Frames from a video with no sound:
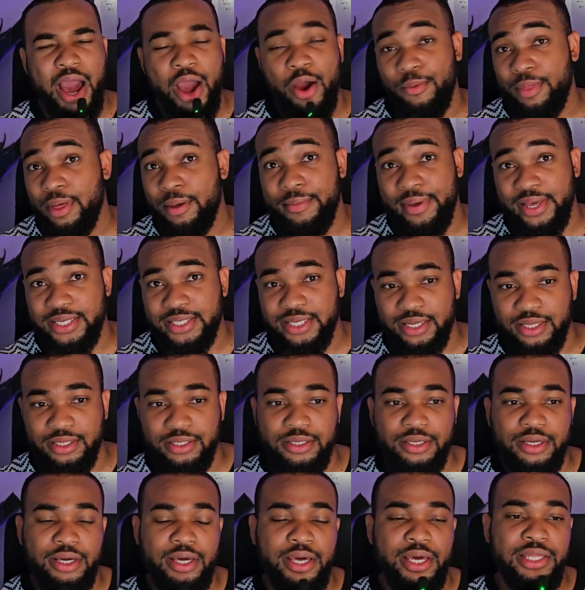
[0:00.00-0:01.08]
I hope that makes
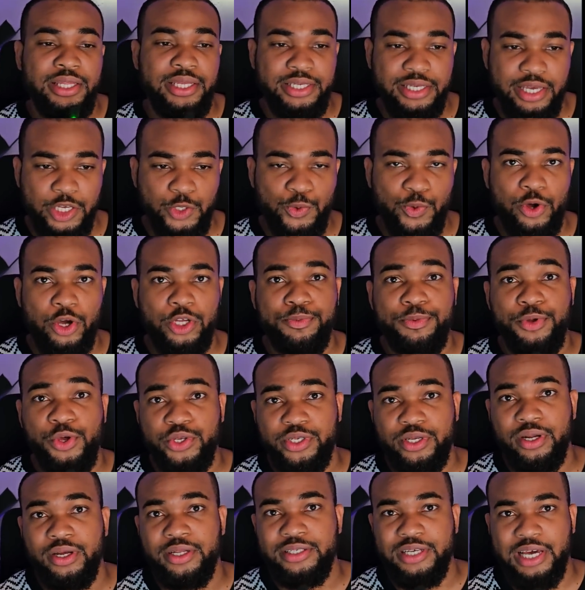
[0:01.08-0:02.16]
sense. In this case, we're going to be
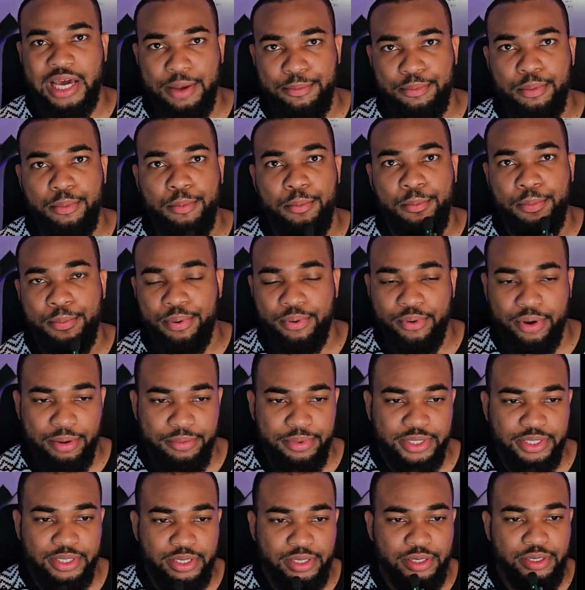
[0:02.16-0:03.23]
using a type
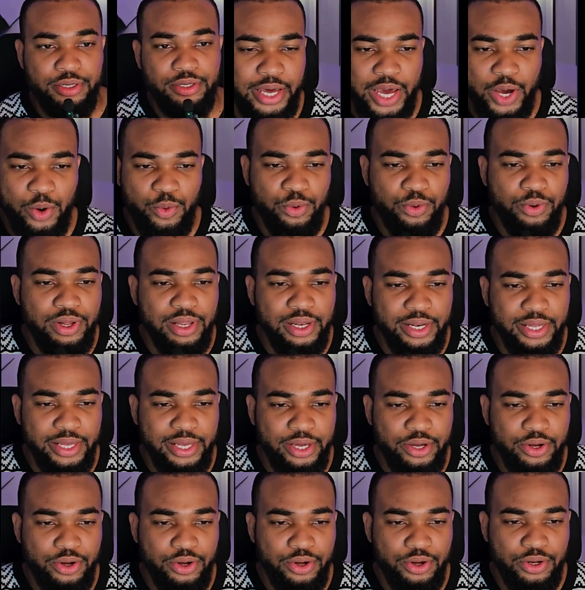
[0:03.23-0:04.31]
parameter. I will
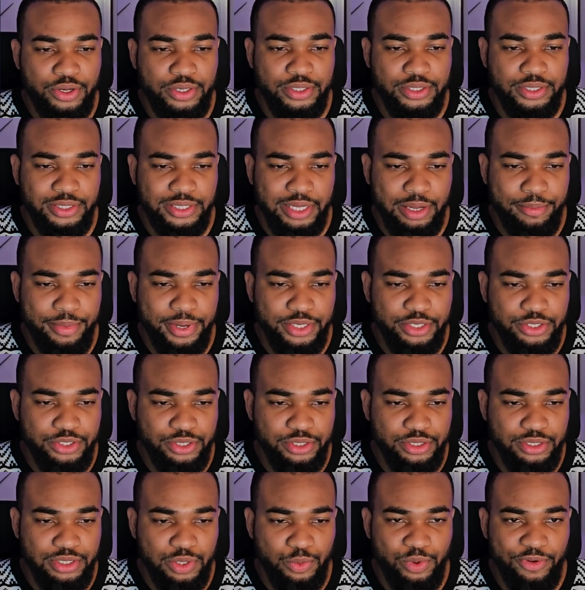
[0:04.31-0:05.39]
click on the
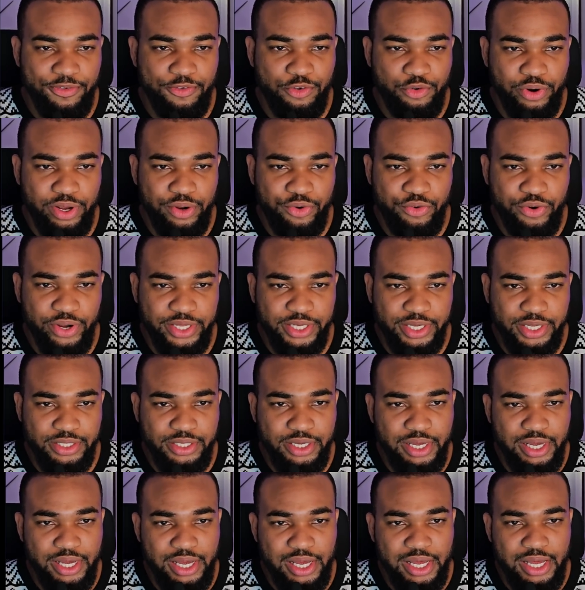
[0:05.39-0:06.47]
dimensions that we've created.
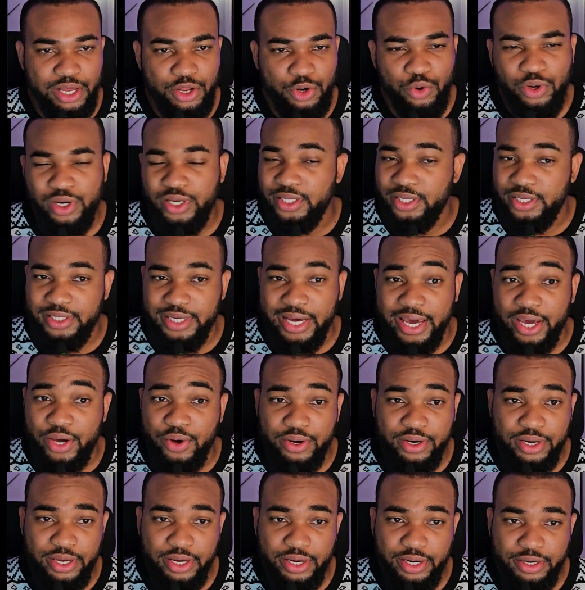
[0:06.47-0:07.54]
Look at this
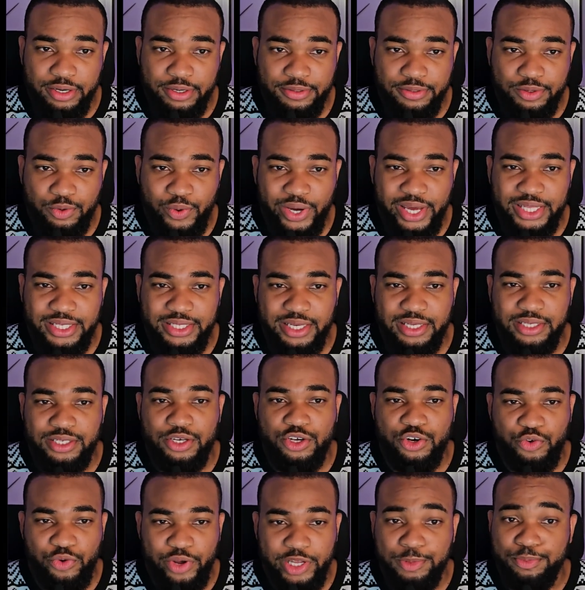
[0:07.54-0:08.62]
icon here where it says
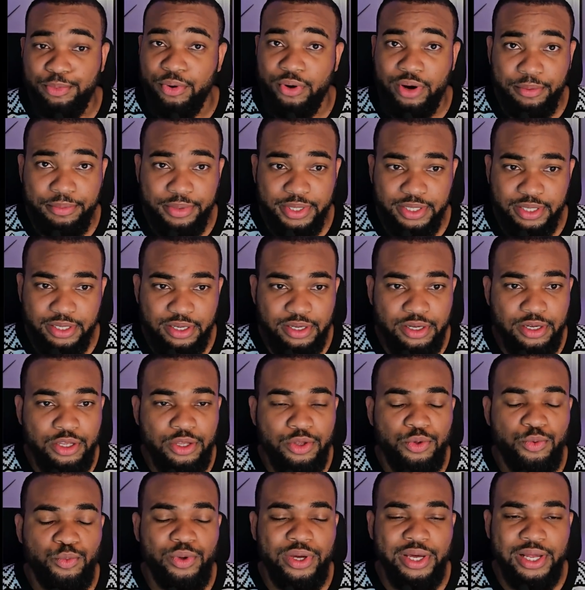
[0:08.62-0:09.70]
create parameter.
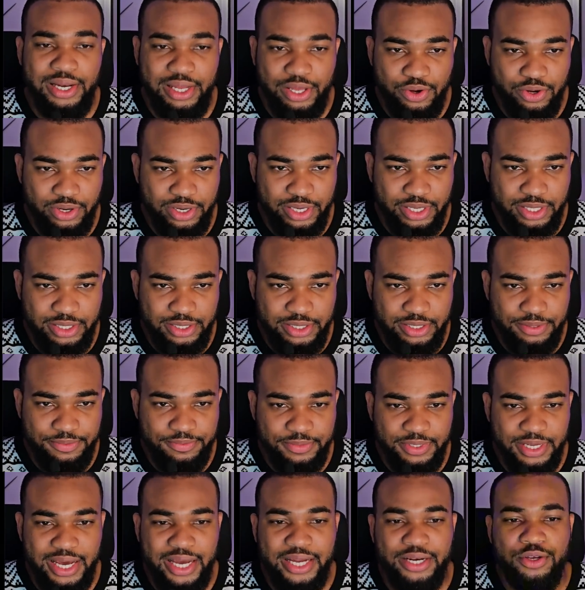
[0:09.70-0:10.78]
We click on it
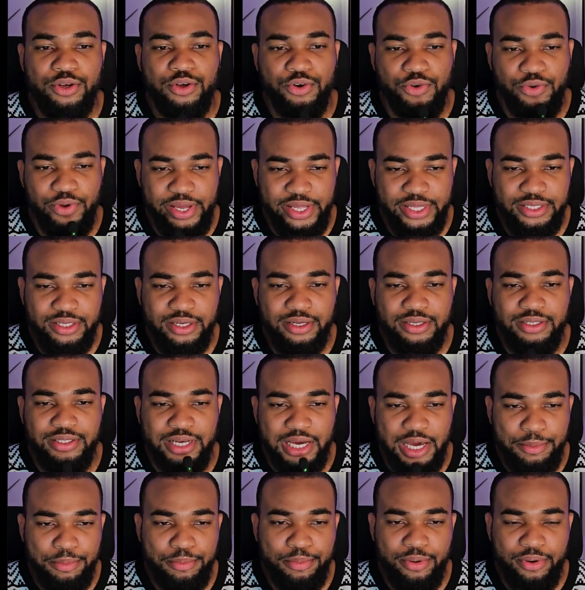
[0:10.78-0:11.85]
and create a
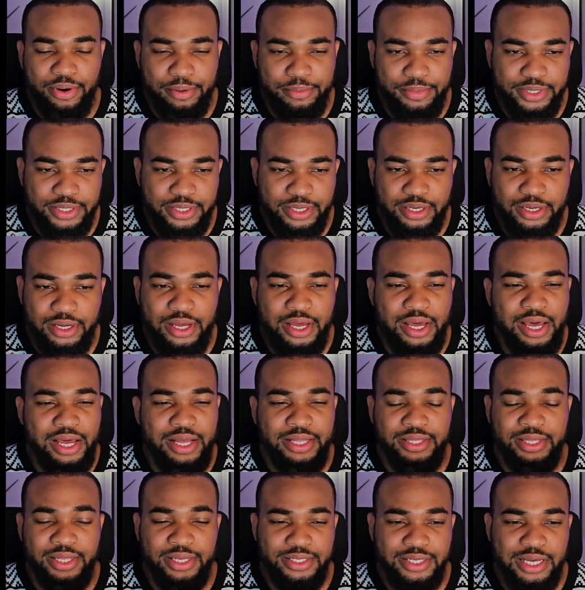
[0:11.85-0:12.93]
type parameter.
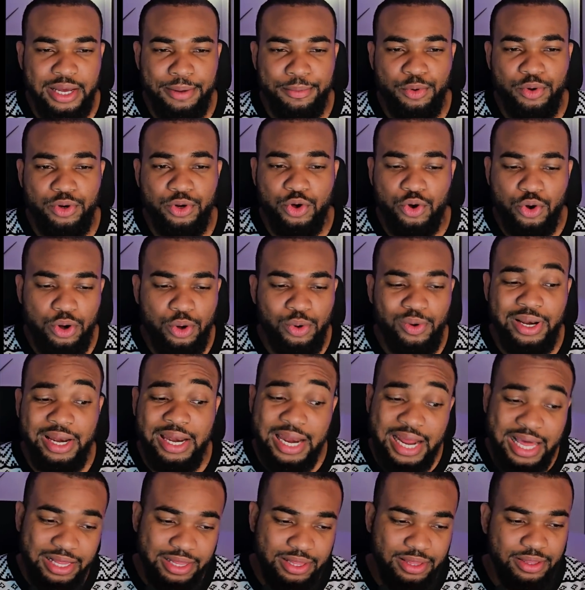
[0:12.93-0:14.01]
This I'm going to call
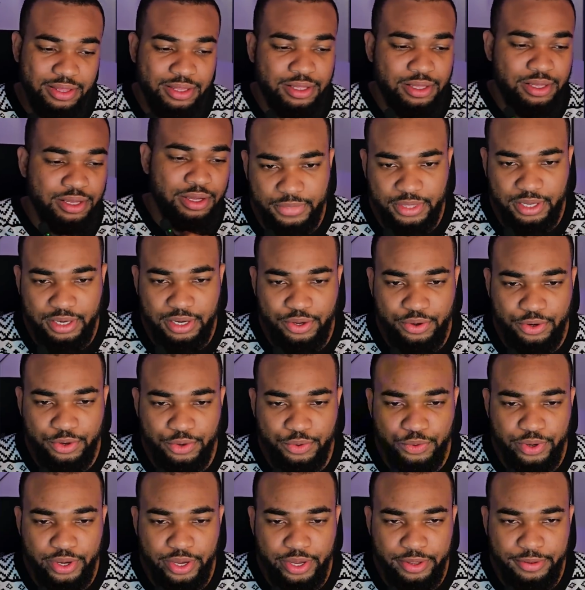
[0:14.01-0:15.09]
length. Click on
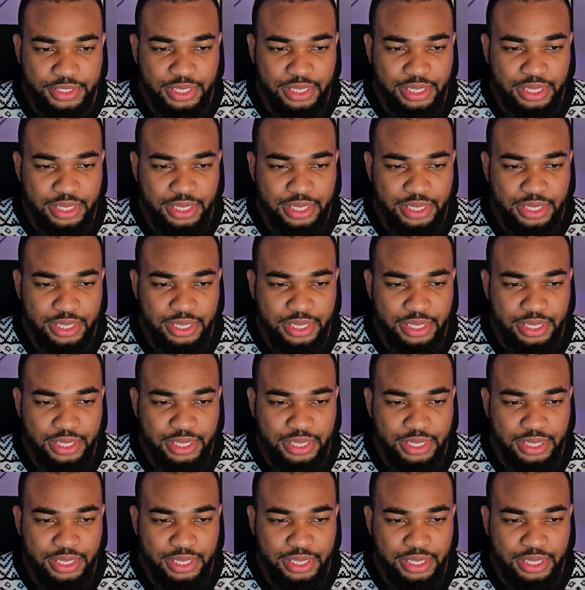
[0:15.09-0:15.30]
OK.